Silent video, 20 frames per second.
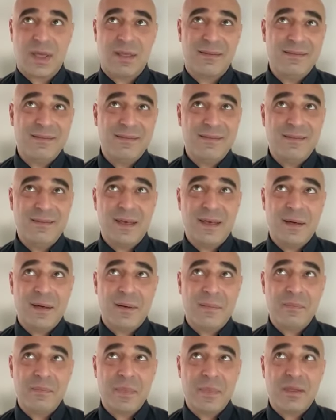And
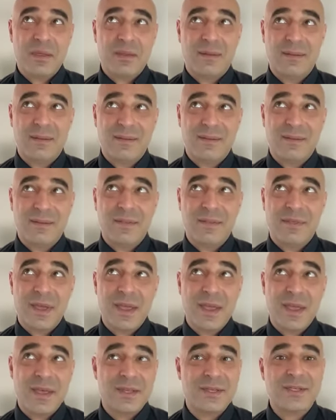the
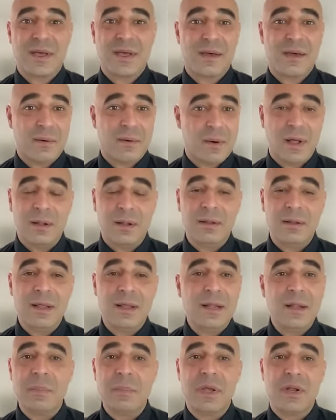thing is, a
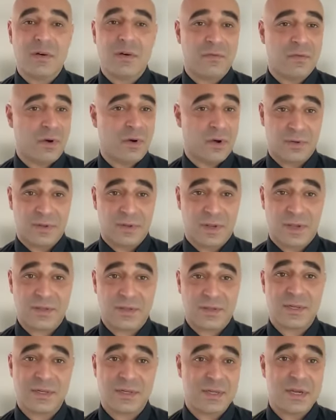little bit of
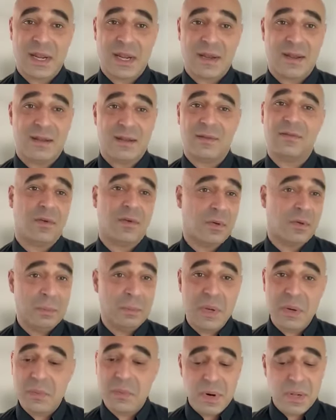context is needed. So
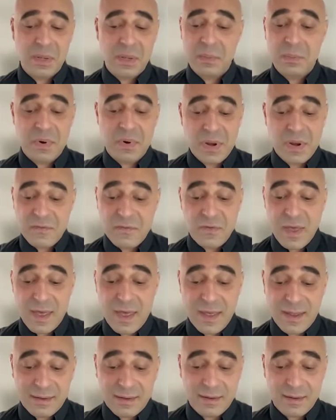I'll be really brief.
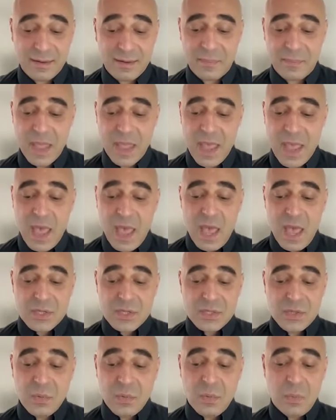And
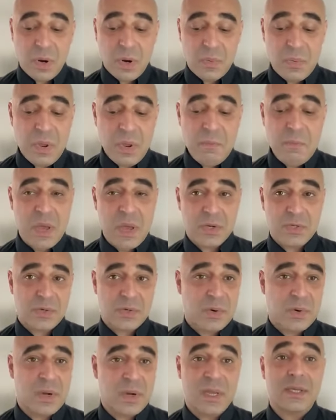so what we
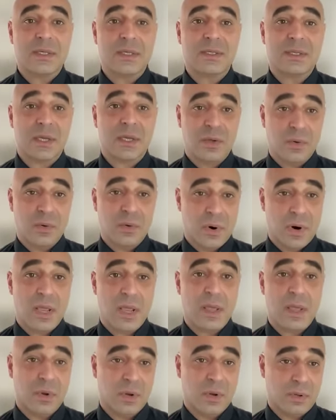measure is
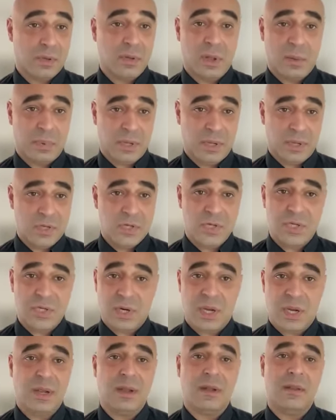your immunoglobulin
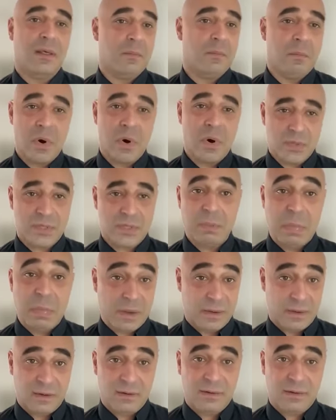G, the most
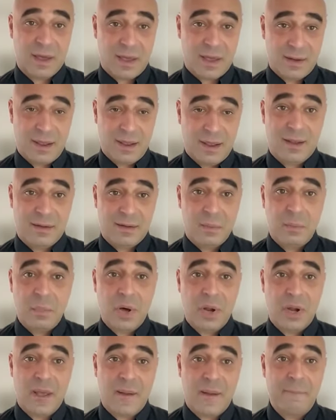abundant
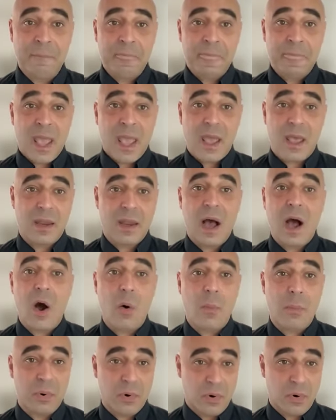antibody, and
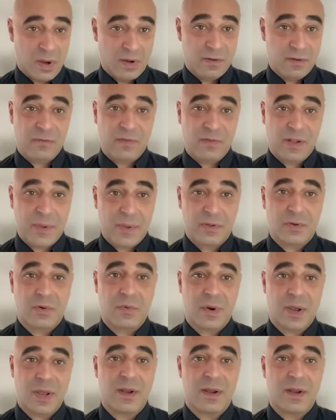how
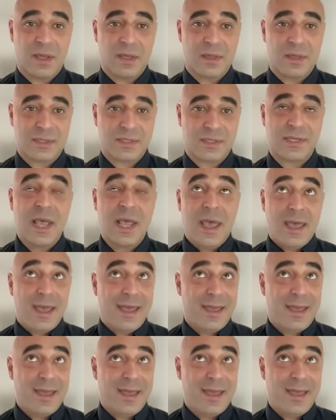pro-inflammatory it is.